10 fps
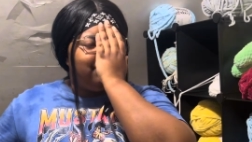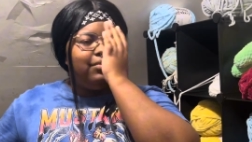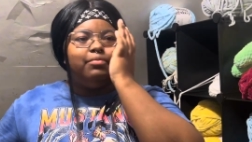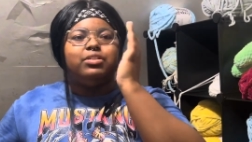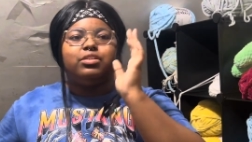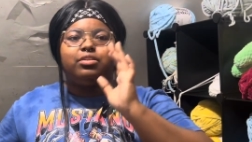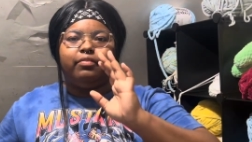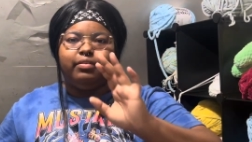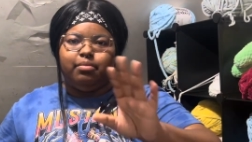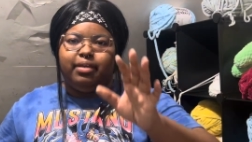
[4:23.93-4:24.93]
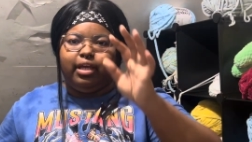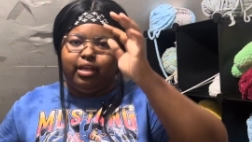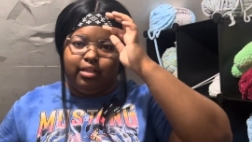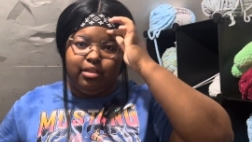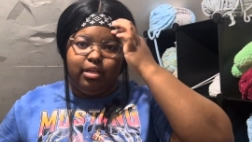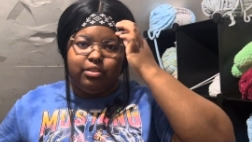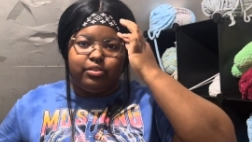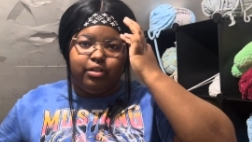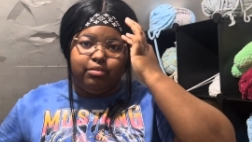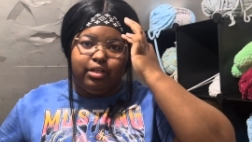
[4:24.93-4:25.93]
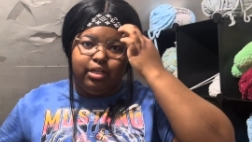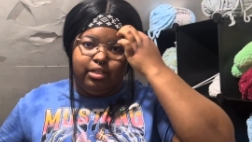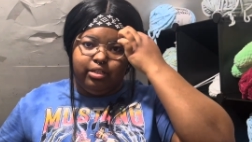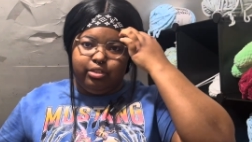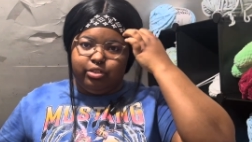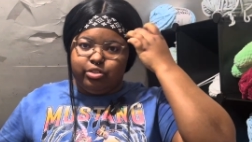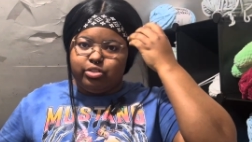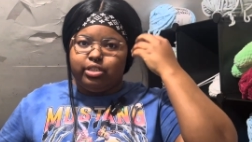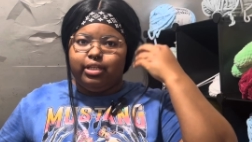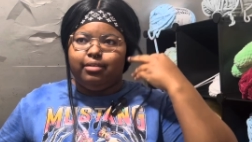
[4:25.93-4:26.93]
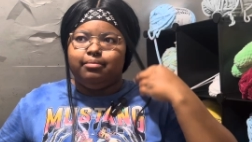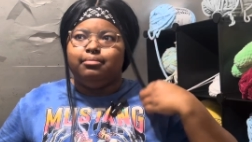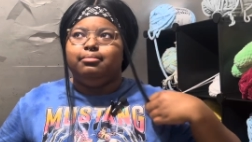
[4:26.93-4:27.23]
I'm gonna just start from the beginning. So usually,